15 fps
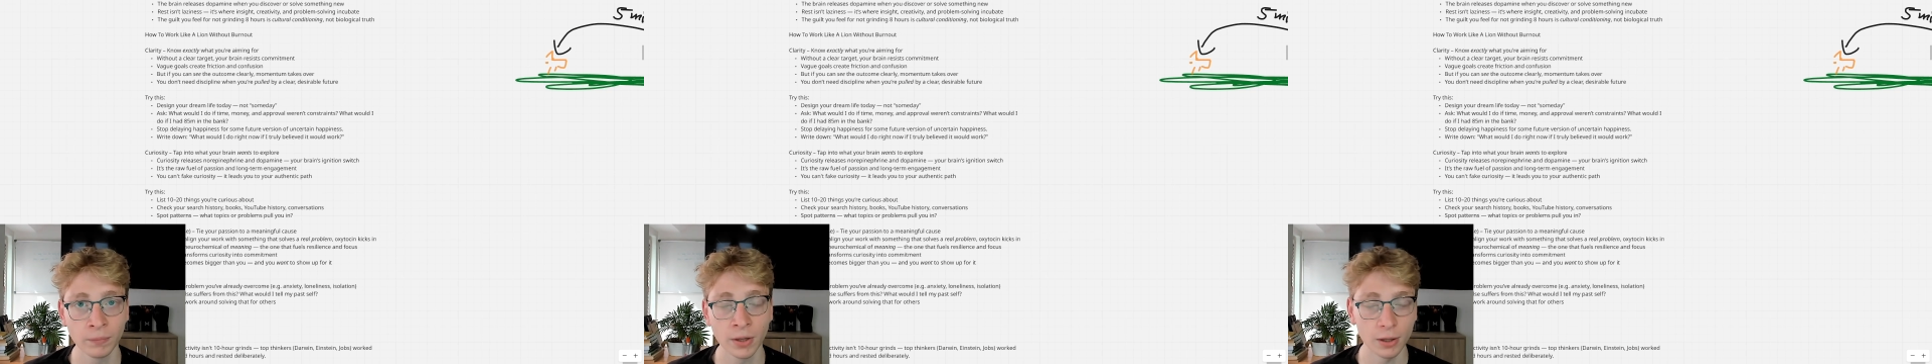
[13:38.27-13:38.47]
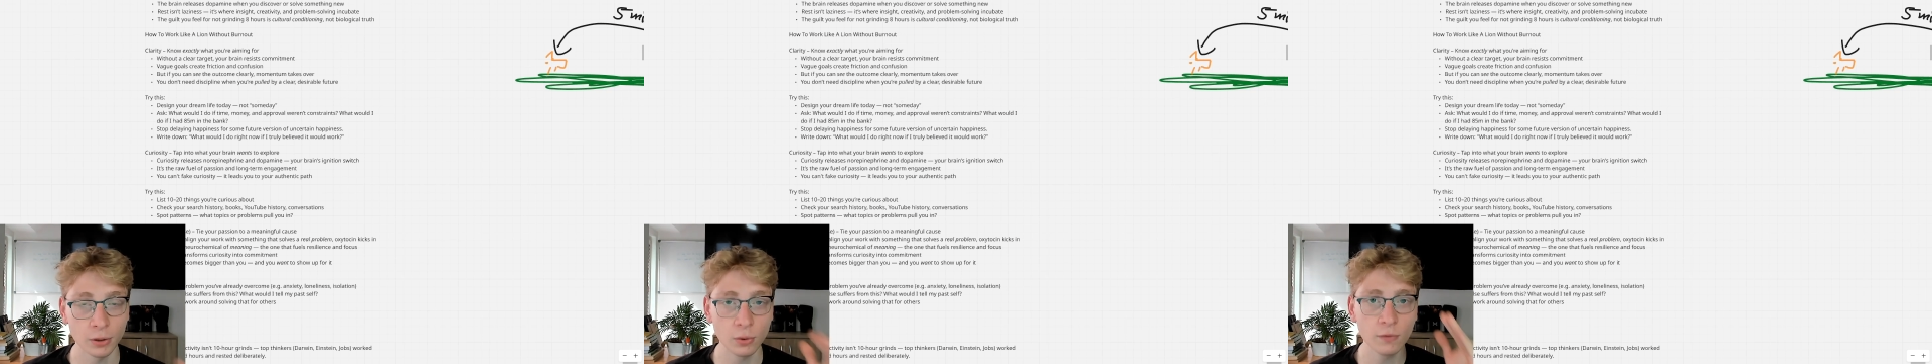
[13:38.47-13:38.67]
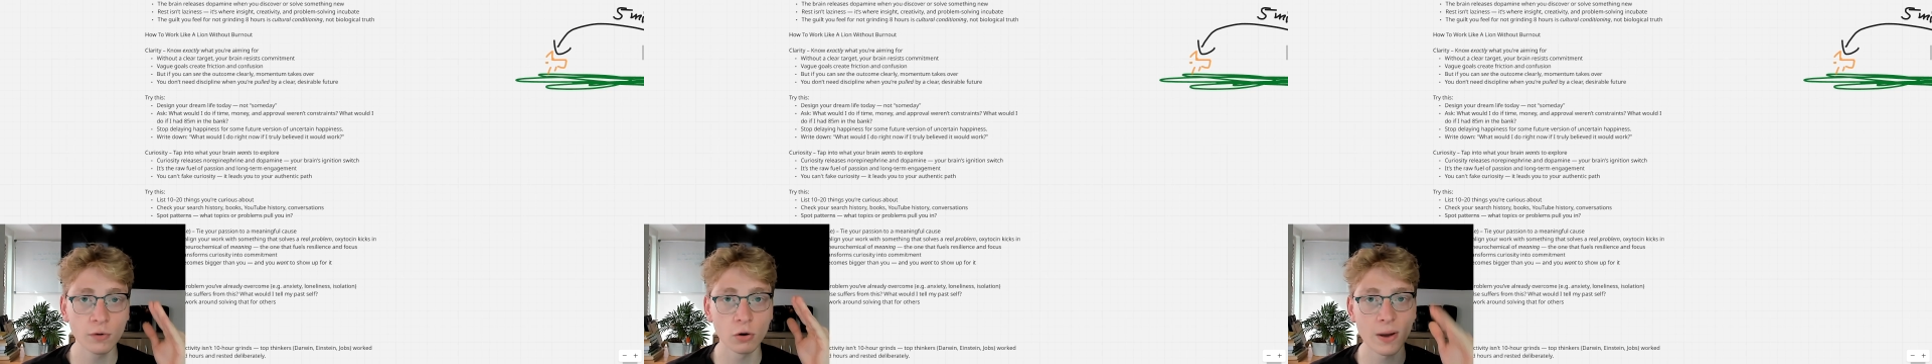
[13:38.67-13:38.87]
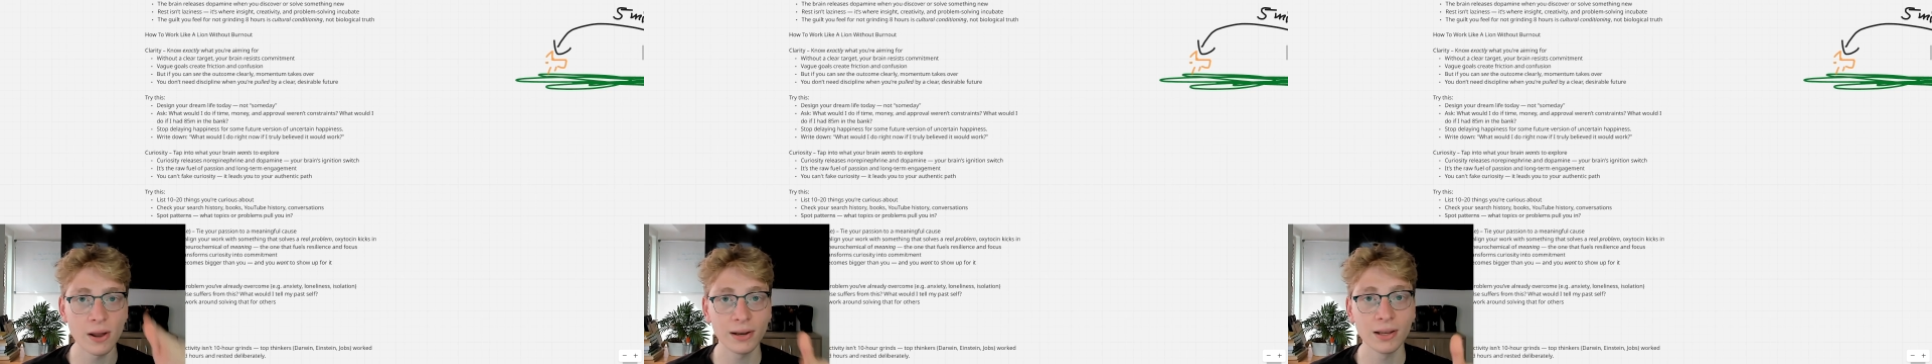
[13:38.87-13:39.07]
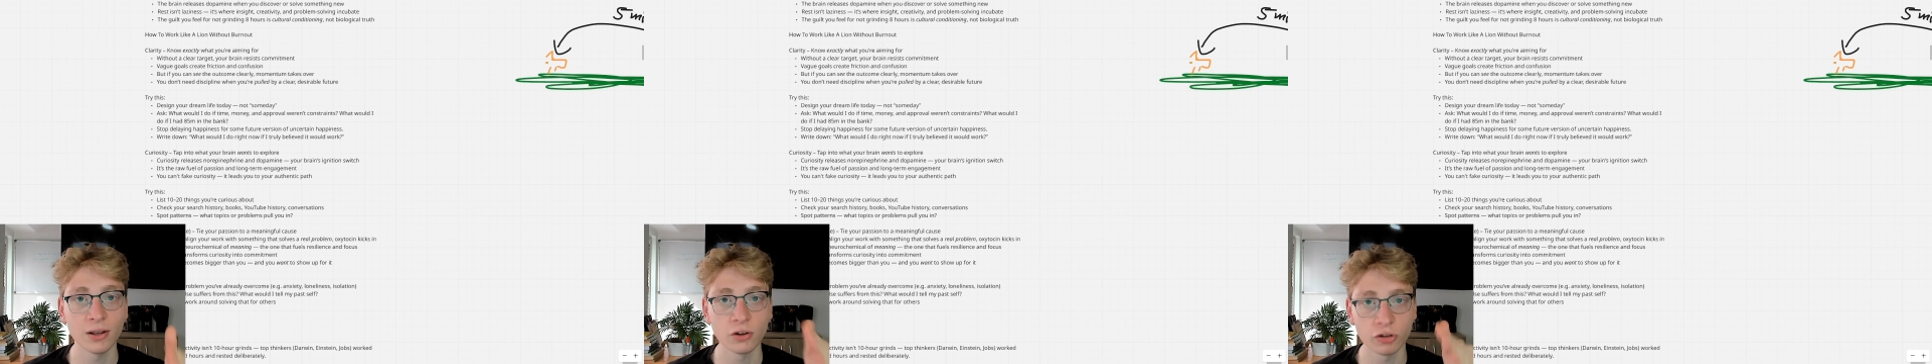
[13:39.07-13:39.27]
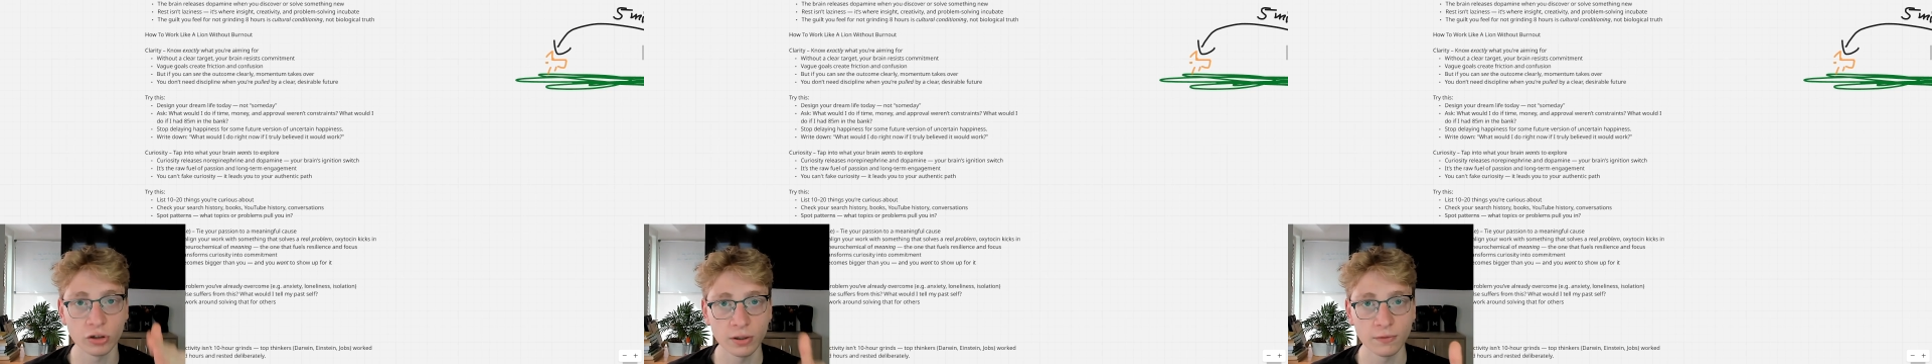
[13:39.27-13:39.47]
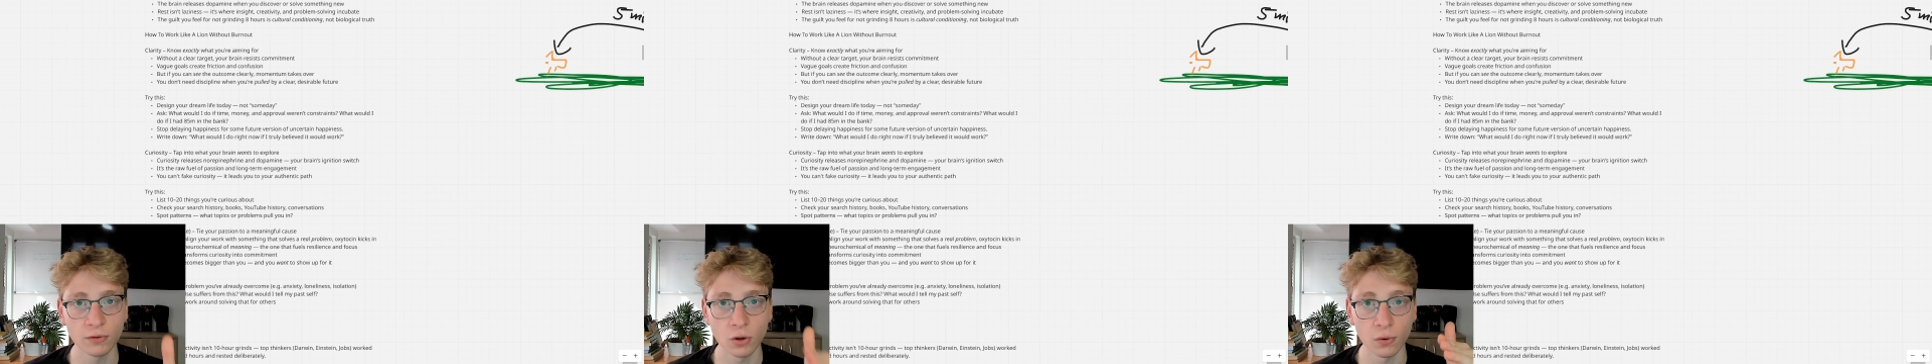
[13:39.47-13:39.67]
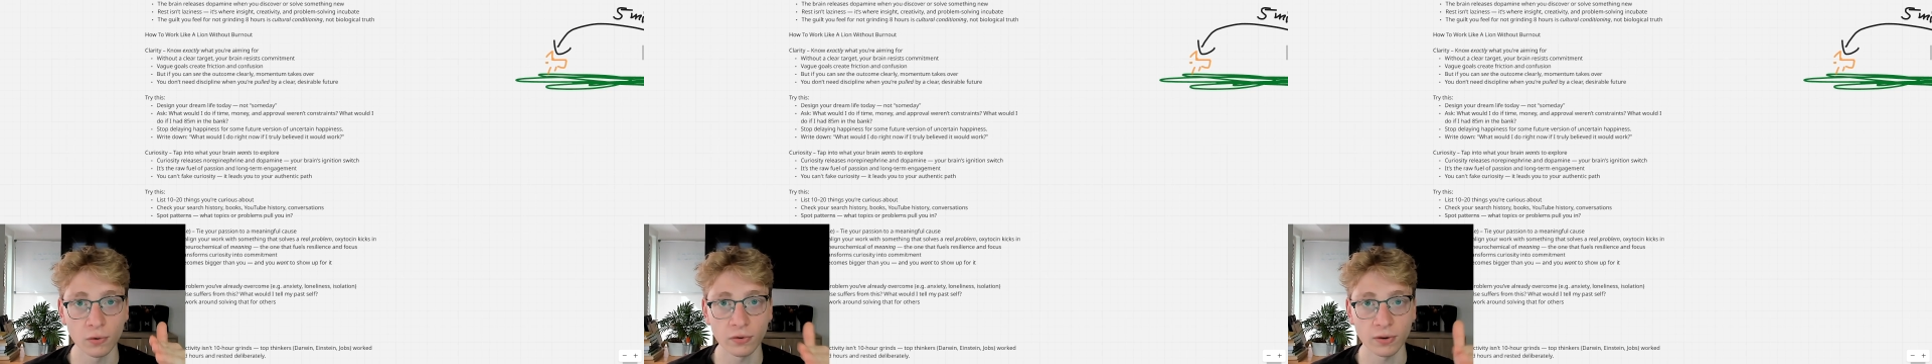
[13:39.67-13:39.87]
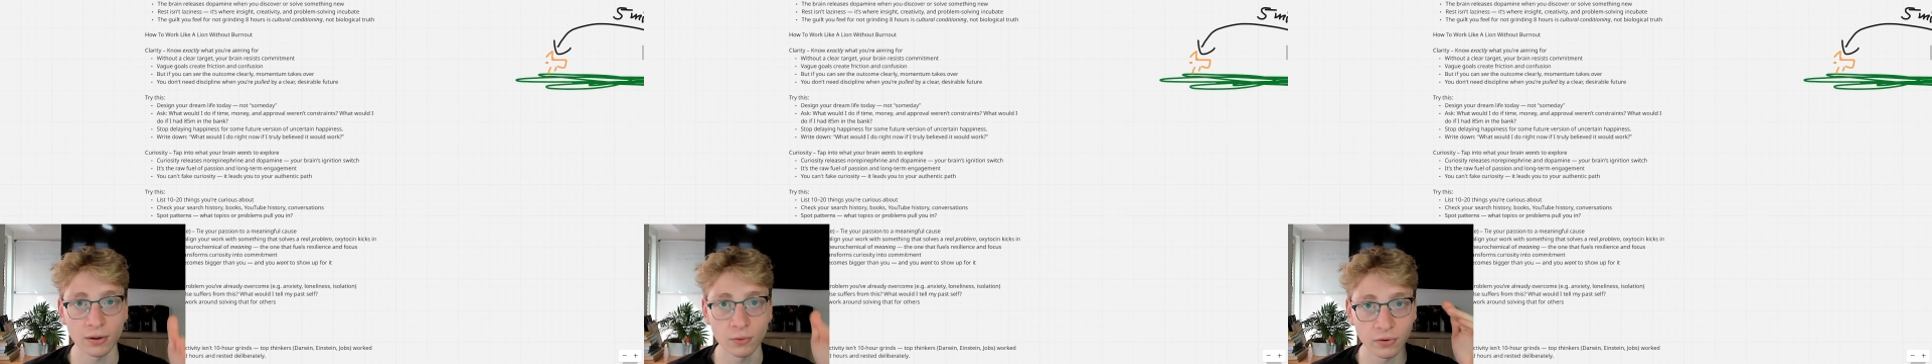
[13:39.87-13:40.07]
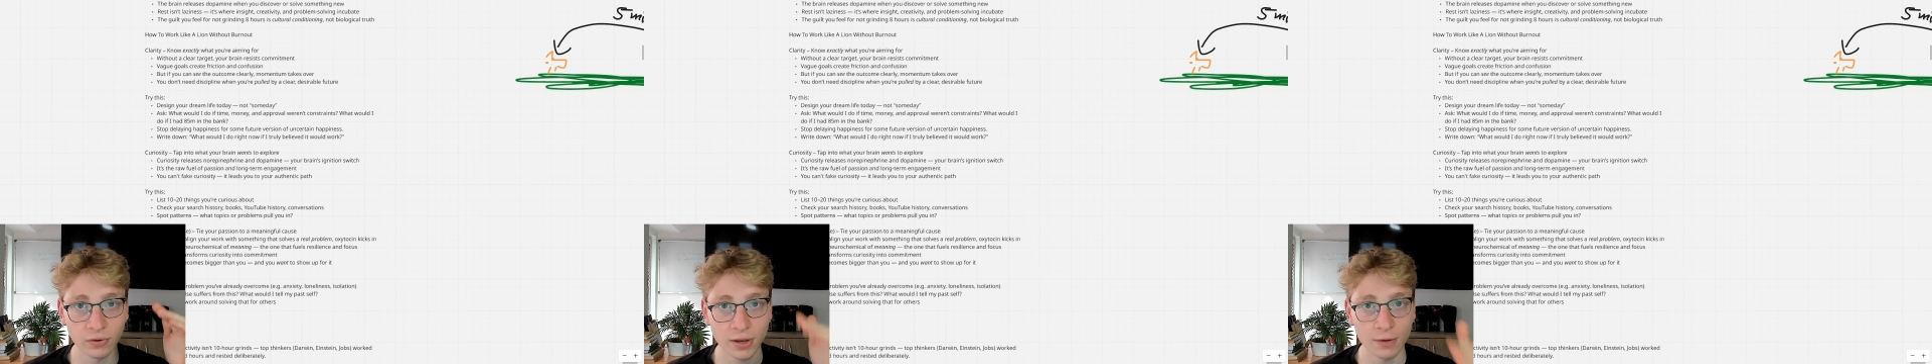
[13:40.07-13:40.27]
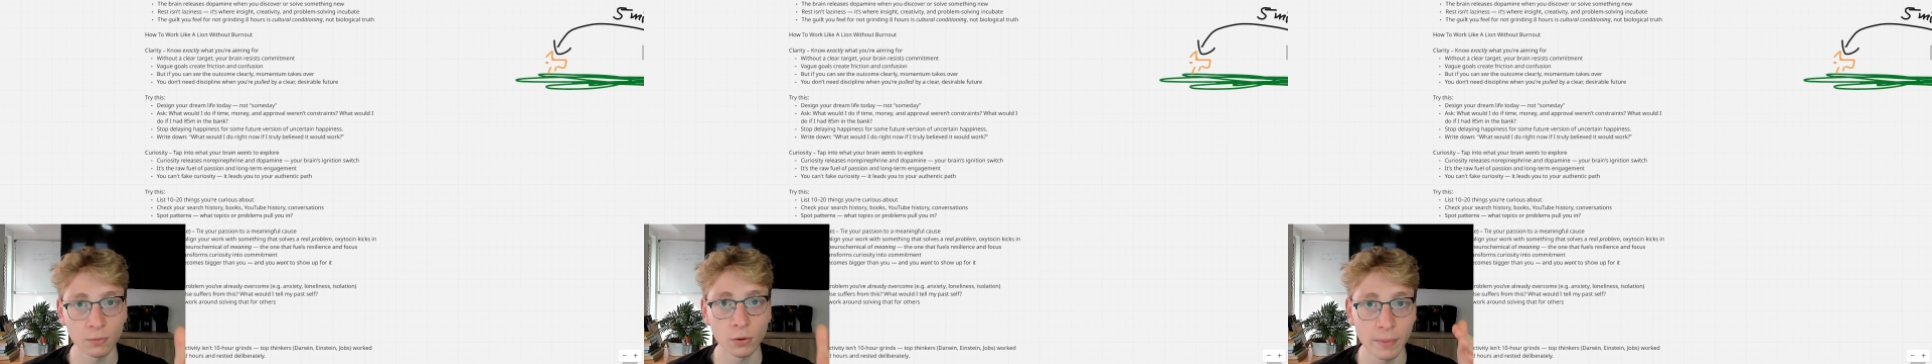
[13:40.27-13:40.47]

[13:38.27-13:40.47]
And you've already achieved goals that you said would